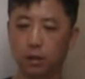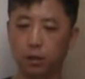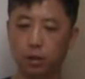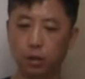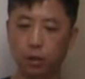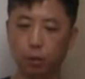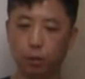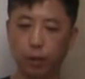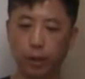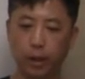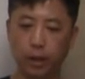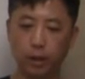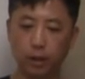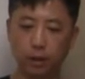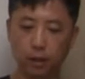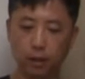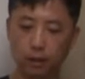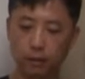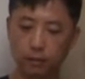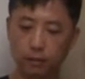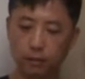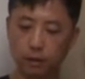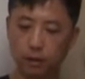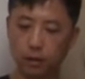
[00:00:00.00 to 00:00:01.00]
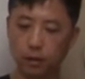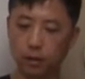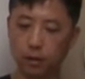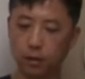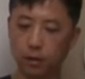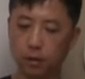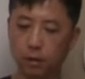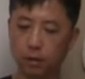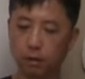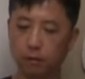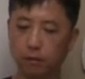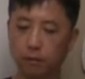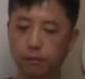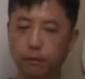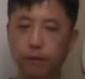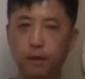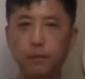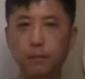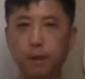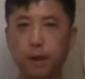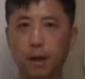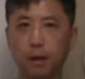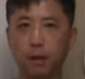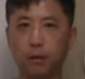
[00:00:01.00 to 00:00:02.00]
when even the
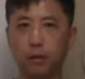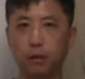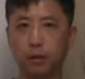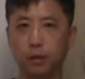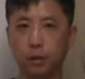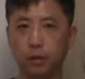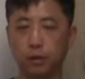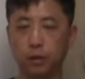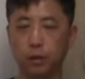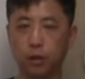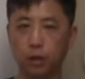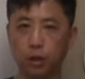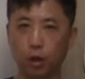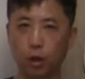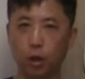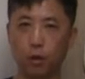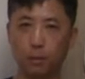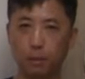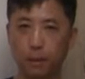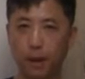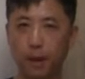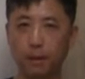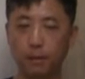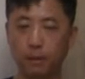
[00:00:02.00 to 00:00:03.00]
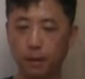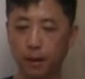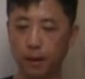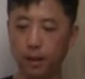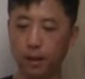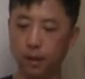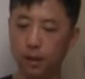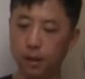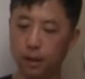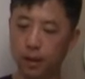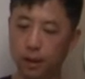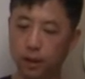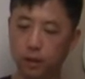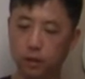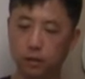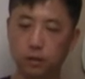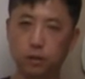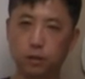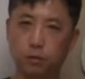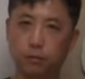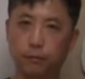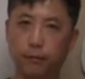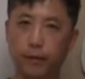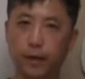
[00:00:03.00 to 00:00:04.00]
female, the young baby is
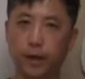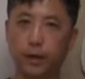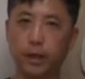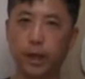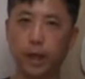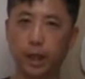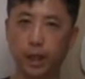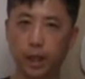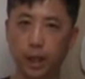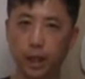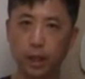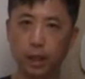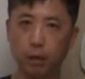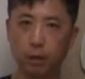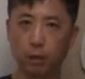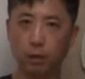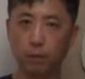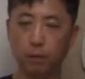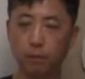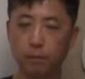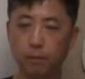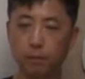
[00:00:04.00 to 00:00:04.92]
very little,